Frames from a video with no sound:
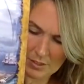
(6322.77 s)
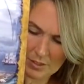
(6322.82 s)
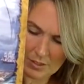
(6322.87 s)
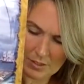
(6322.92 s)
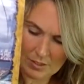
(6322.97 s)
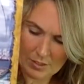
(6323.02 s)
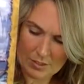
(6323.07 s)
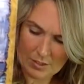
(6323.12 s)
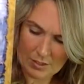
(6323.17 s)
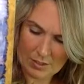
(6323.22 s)

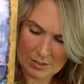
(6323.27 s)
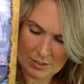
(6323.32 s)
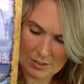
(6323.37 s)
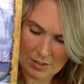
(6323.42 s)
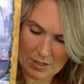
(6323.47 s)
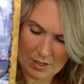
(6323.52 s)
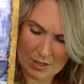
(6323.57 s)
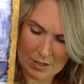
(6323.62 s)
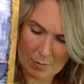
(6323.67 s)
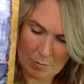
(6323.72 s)
This is
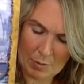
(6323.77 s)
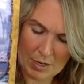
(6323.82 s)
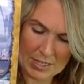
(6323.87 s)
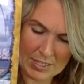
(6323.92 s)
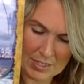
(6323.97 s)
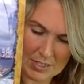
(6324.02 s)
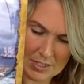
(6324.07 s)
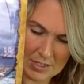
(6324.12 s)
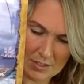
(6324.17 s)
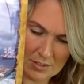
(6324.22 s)

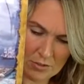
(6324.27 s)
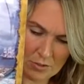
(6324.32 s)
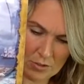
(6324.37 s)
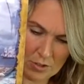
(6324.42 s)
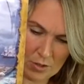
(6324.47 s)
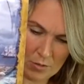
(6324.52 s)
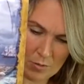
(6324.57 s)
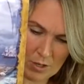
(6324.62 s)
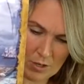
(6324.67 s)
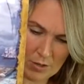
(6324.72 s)
Pisces or
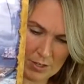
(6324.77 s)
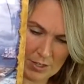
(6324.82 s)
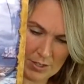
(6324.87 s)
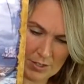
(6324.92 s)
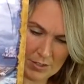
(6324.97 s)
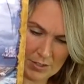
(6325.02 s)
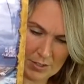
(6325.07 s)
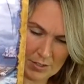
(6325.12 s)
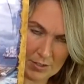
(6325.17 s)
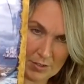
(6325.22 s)

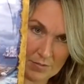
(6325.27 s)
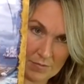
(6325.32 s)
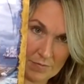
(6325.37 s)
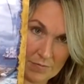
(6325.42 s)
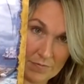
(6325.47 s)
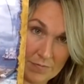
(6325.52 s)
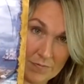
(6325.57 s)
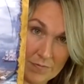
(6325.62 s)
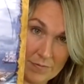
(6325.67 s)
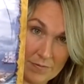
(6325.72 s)
Aquarius.
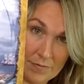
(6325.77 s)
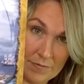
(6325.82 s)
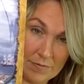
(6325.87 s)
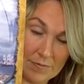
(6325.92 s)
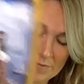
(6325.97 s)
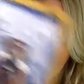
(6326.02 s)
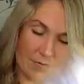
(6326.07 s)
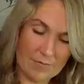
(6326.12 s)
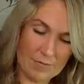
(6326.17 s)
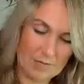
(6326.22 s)

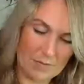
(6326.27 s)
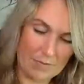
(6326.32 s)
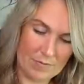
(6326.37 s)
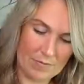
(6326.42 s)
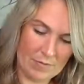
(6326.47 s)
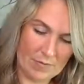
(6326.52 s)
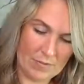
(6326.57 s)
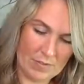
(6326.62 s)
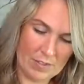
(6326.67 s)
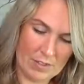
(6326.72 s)

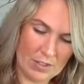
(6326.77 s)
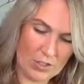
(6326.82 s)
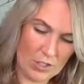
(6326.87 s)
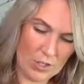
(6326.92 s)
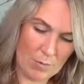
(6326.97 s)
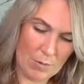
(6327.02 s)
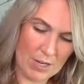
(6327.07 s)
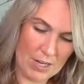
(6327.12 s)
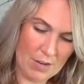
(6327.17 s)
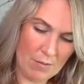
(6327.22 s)
So
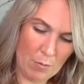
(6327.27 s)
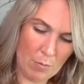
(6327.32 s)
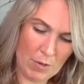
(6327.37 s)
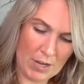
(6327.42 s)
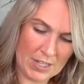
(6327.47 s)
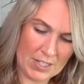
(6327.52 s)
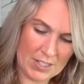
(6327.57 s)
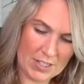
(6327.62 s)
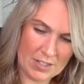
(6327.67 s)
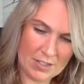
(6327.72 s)
you might have a
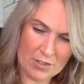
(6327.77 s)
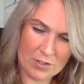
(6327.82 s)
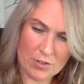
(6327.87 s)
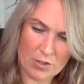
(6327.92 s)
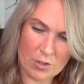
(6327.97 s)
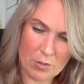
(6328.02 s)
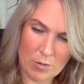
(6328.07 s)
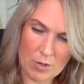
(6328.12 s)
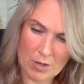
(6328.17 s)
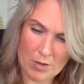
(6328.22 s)
Pisces or
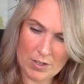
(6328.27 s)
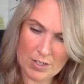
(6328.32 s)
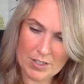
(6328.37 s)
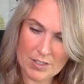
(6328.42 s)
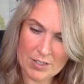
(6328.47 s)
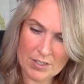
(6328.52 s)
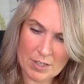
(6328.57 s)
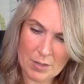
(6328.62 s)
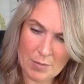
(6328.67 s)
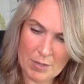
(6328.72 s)

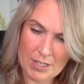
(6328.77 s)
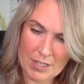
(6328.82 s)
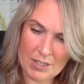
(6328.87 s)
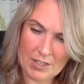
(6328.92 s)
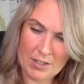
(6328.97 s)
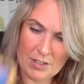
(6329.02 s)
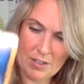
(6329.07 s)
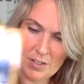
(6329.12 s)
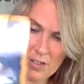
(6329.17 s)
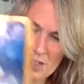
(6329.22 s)
Aquarius coming
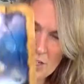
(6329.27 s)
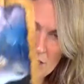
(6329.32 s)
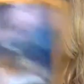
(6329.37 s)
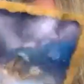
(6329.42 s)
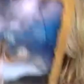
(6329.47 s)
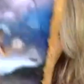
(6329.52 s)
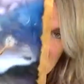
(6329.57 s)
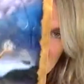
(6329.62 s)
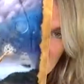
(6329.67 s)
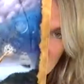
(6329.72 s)
in.
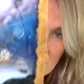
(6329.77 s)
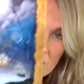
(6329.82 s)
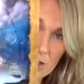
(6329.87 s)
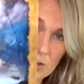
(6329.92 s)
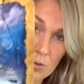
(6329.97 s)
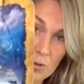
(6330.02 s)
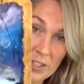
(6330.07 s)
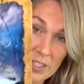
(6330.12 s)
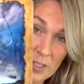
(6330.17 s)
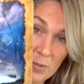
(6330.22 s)
You might have a
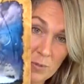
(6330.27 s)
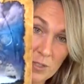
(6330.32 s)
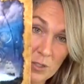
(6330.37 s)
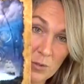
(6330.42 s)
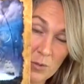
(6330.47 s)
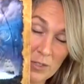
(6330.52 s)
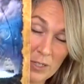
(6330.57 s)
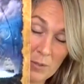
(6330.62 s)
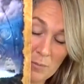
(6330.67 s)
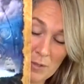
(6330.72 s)
choice
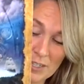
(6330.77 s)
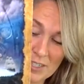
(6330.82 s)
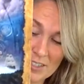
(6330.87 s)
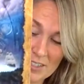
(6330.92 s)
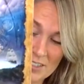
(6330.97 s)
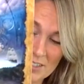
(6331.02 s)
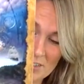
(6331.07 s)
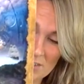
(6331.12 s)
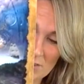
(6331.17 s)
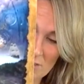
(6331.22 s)
between a
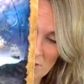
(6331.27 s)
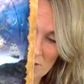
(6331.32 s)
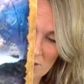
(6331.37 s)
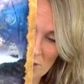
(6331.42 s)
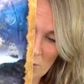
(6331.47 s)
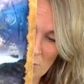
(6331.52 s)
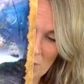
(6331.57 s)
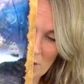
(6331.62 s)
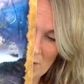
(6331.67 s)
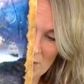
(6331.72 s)
Pisces or an
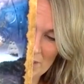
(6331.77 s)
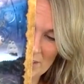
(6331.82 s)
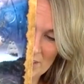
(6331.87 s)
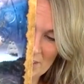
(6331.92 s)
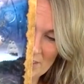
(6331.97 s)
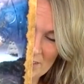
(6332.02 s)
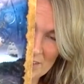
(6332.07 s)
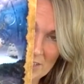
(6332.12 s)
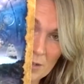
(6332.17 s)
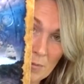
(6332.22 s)

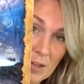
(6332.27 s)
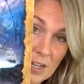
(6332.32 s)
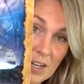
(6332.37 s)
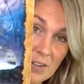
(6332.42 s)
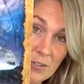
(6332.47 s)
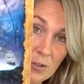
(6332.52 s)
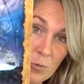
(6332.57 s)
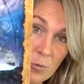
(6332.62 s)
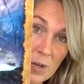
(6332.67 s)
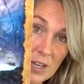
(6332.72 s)
Aquarius. You might
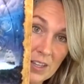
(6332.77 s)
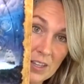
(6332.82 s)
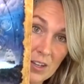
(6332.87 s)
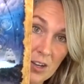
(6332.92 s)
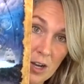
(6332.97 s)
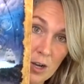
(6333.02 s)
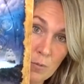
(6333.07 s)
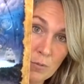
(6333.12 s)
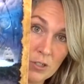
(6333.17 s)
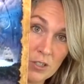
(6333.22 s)
have to weigh the
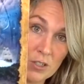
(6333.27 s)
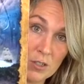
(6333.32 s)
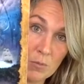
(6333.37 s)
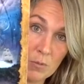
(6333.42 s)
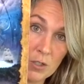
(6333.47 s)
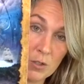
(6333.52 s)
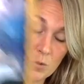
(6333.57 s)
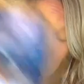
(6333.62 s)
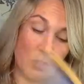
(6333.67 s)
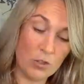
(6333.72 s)
options
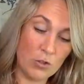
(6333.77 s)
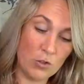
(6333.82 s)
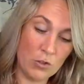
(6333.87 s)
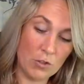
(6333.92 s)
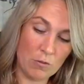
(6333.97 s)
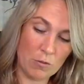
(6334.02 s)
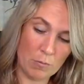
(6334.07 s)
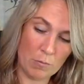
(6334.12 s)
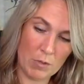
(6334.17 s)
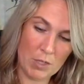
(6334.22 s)
between two
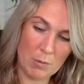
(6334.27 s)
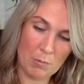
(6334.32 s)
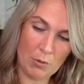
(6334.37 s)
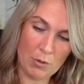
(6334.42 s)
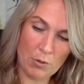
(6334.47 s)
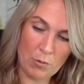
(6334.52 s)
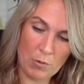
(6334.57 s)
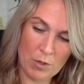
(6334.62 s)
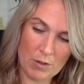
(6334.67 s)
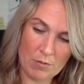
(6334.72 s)
different
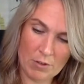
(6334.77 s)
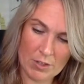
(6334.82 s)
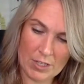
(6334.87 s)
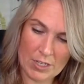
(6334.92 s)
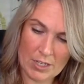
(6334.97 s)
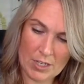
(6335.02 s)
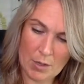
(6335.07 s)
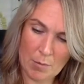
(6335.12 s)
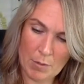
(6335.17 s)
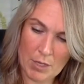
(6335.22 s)
people whenever
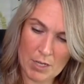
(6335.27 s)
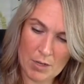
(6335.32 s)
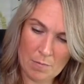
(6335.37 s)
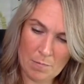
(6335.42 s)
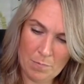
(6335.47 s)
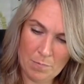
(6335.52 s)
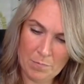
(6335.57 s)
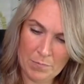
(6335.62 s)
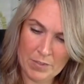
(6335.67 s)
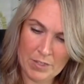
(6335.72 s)
they come in.